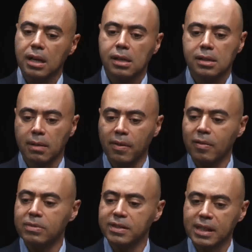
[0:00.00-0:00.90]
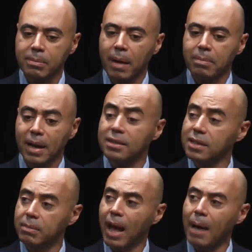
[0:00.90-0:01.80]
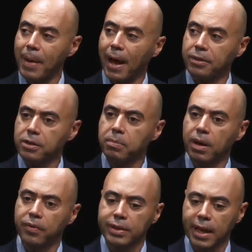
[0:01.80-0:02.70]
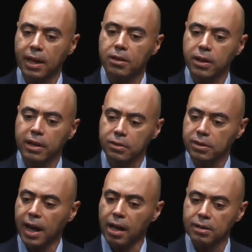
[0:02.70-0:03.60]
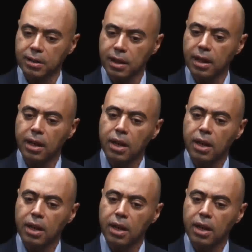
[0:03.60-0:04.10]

Some of them may seem haphazard, but if you take a look at in totality,